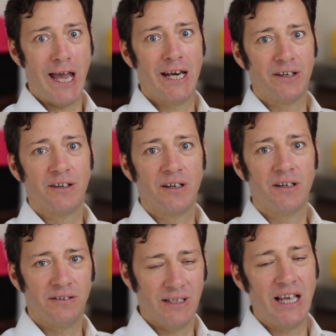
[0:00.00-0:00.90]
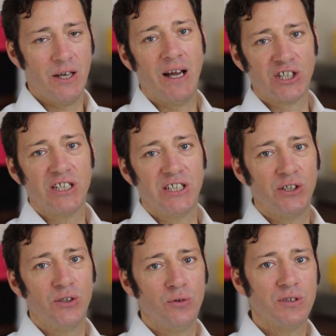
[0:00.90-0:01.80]
a calendar that you actually
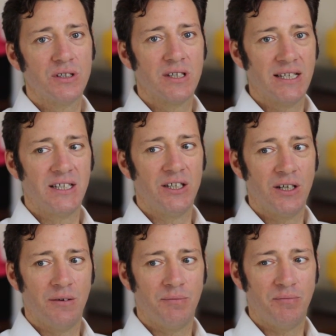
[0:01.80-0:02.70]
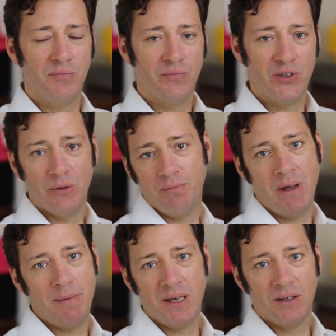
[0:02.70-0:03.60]
use, as in you
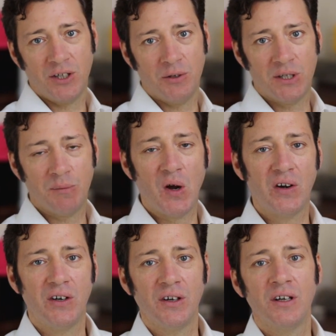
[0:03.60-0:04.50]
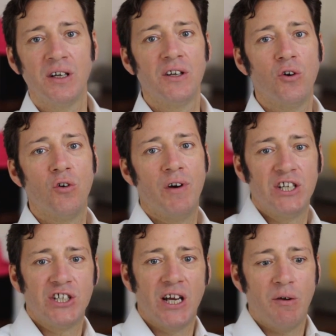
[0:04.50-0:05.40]
and your partner
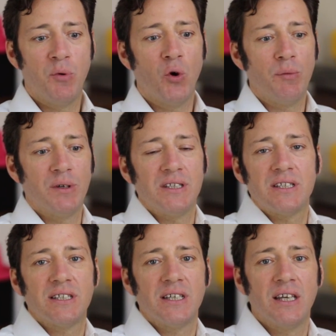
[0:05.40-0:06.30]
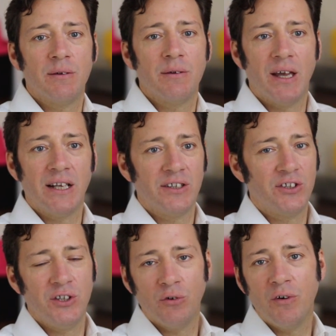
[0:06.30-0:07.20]
already share appointments,
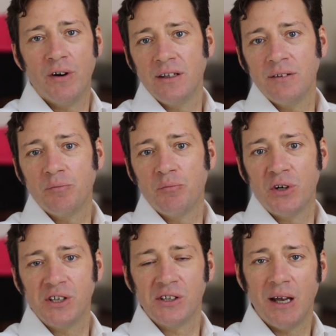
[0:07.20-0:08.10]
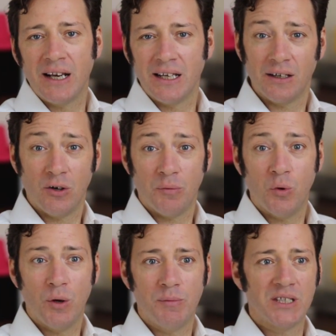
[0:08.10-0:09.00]
and you're already pretty good at adding your
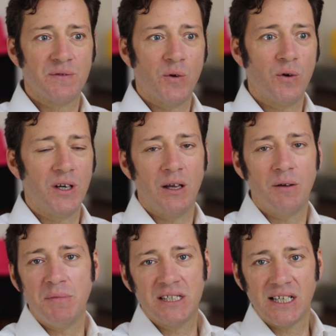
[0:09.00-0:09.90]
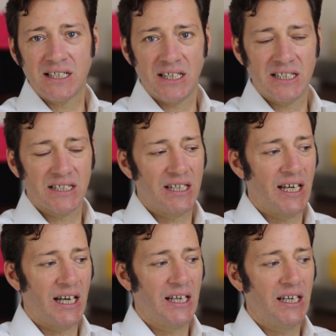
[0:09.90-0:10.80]
appointments for meetings and things like
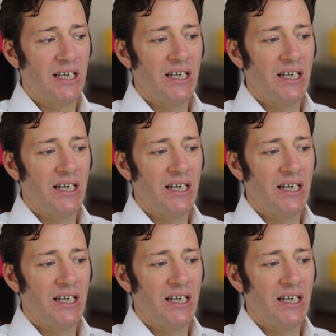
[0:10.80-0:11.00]
that.